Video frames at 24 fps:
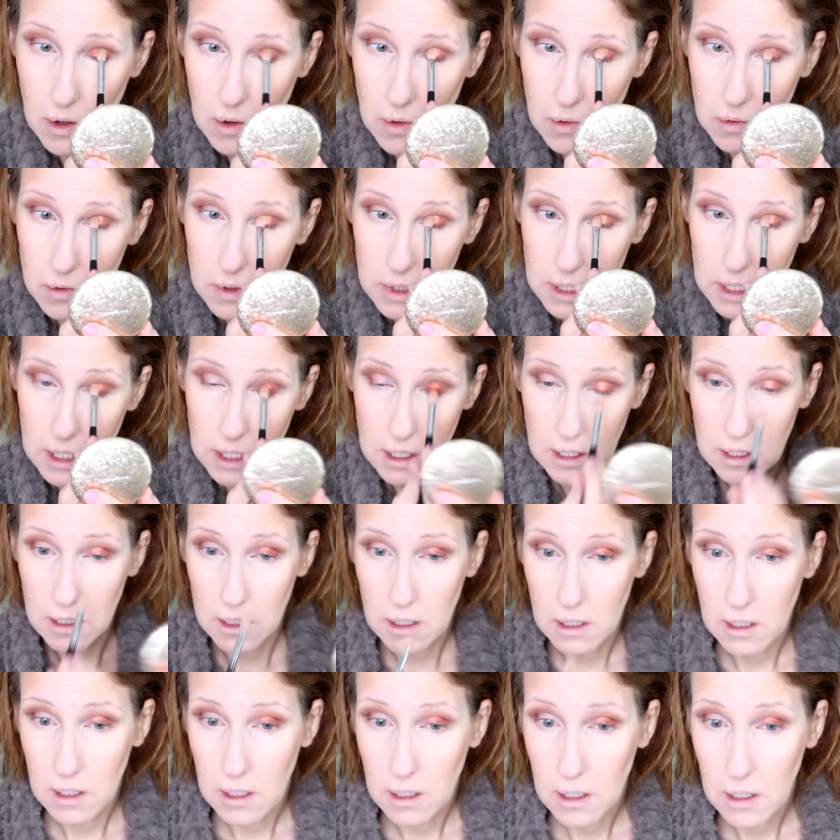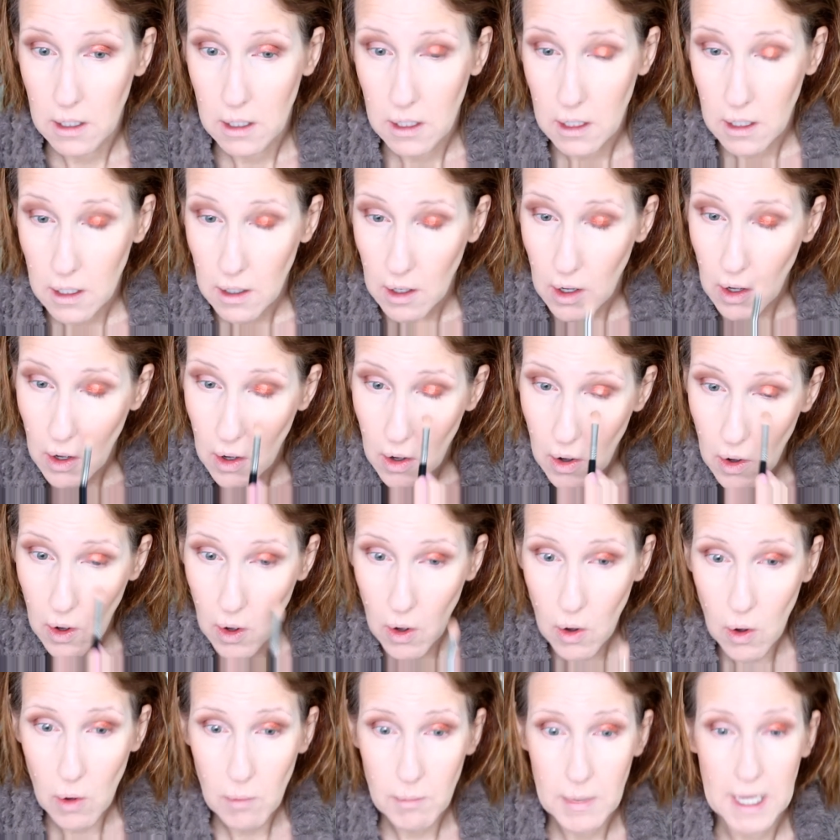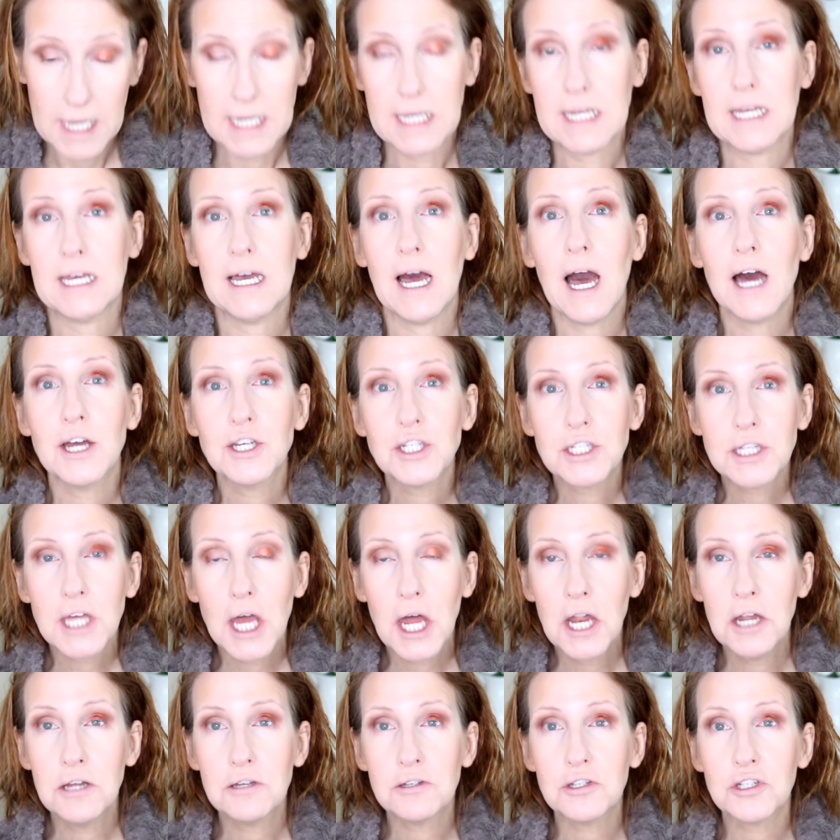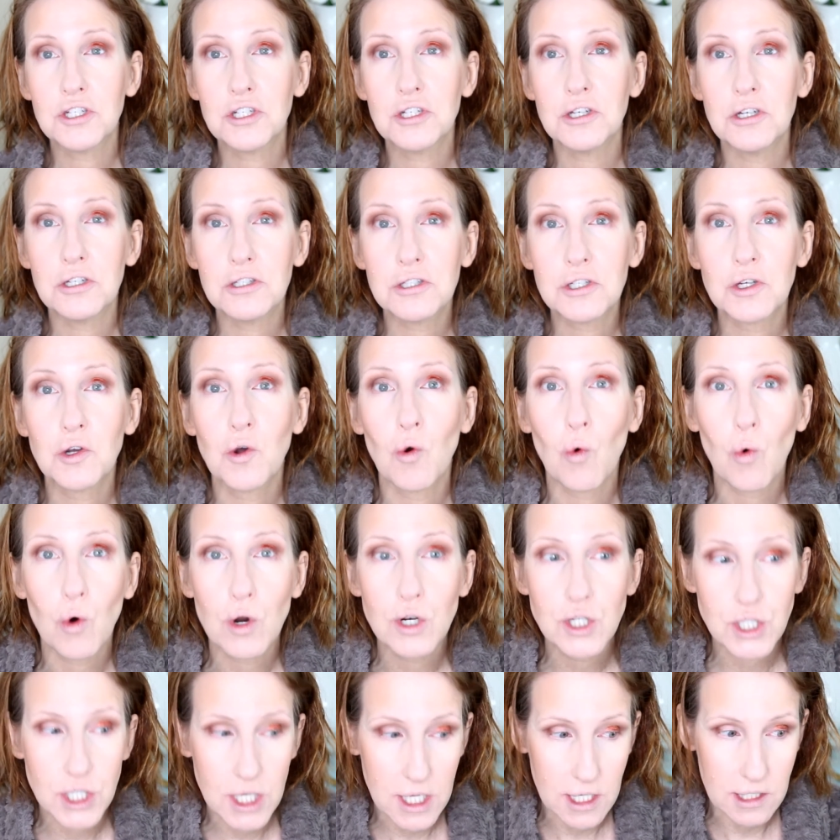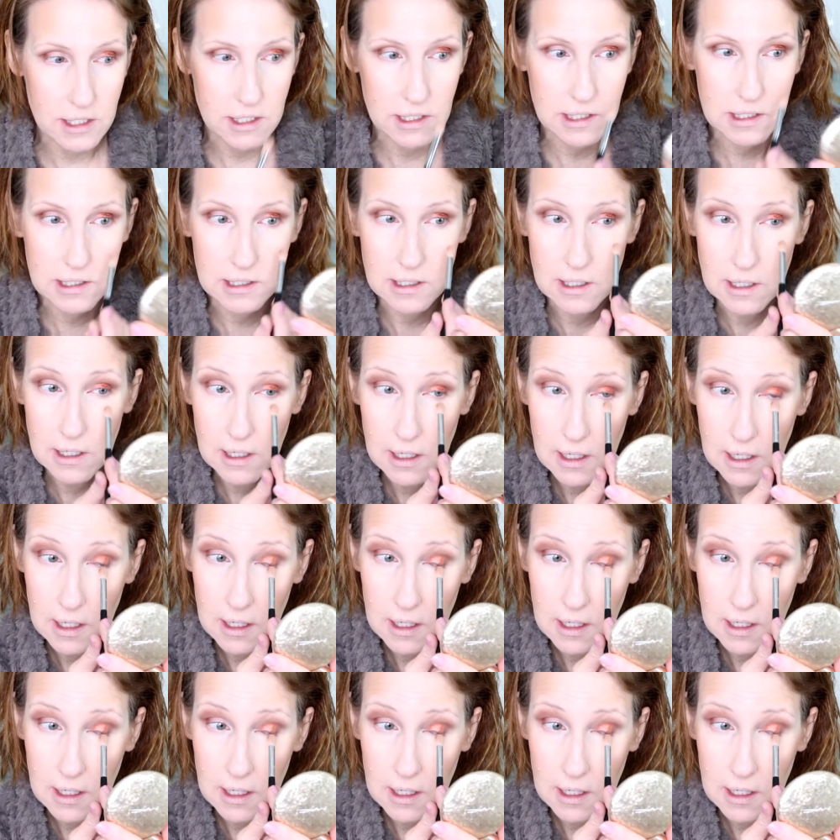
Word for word: Holy, oh my gosh, that is just gorgeous.